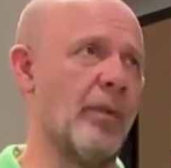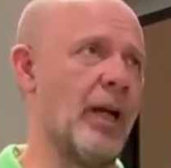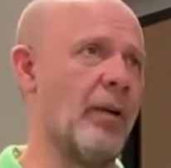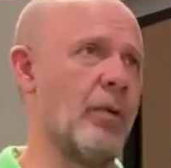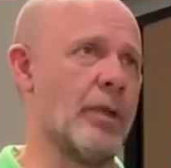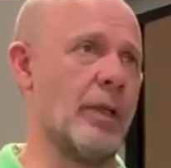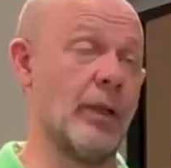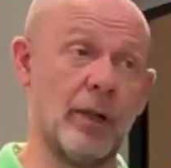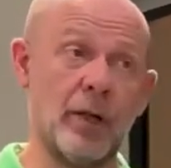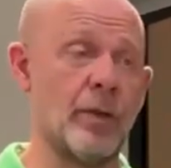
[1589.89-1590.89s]
When I was at the
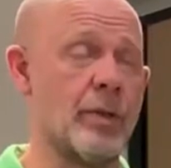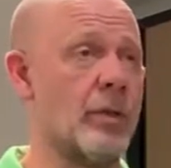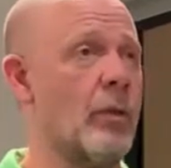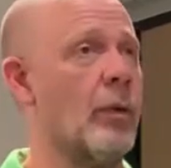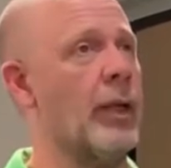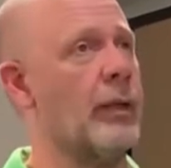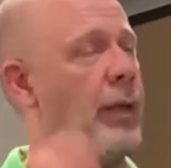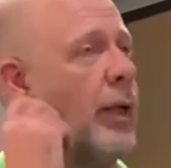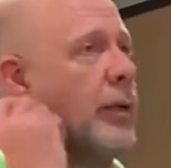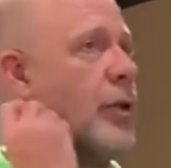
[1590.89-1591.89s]
graduate school at
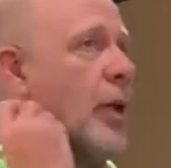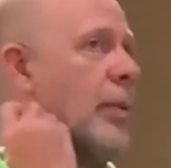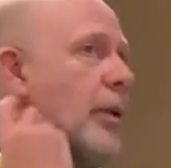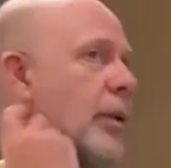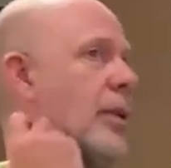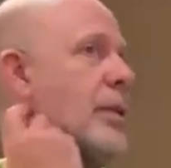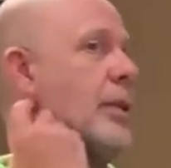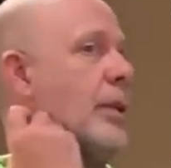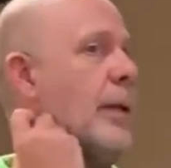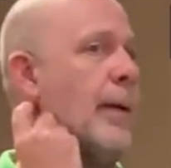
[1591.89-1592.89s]
Chapman
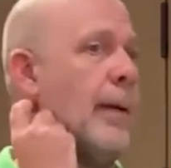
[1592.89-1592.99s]
University,